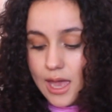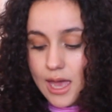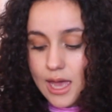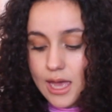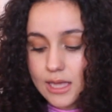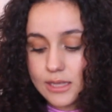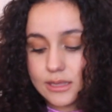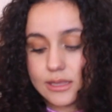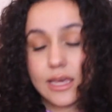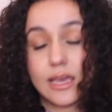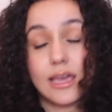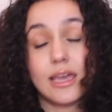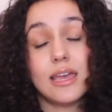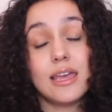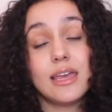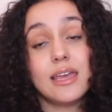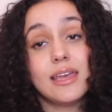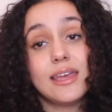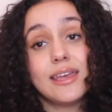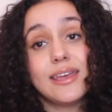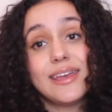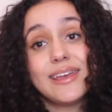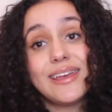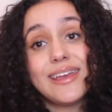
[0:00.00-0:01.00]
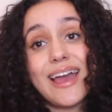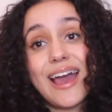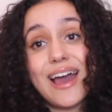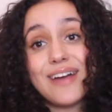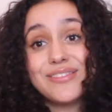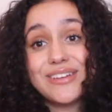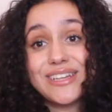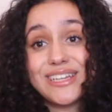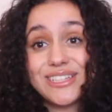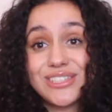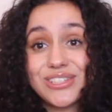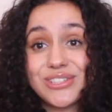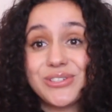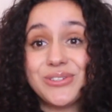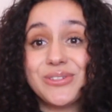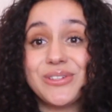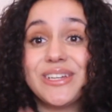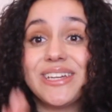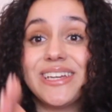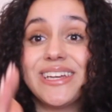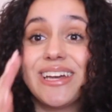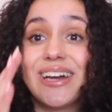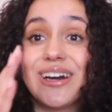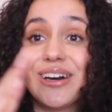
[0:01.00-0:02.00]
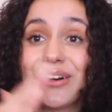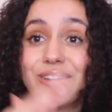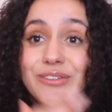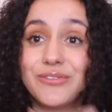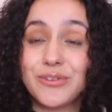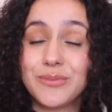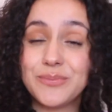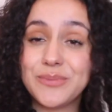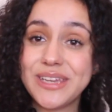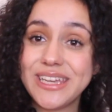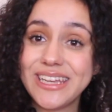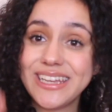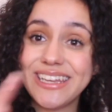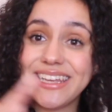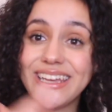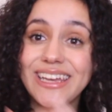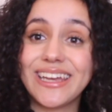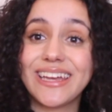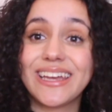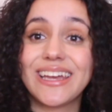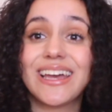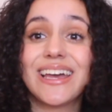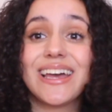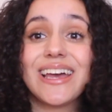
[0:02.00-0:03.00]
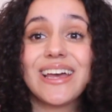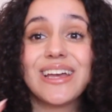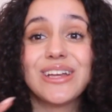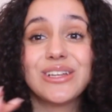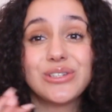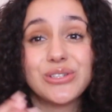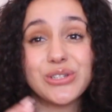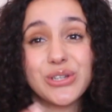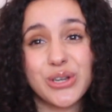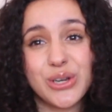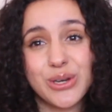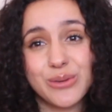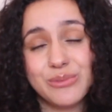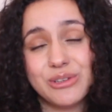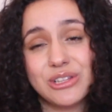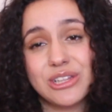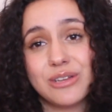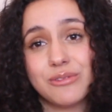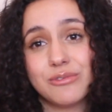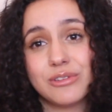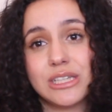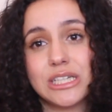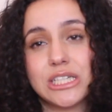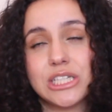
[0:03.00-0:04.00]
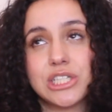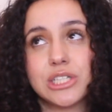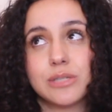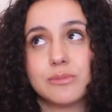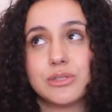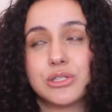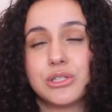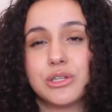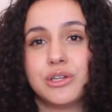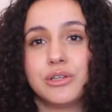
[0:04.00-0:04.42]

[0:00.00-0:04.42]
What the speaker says: And they have a history of repeating turbulent relationships.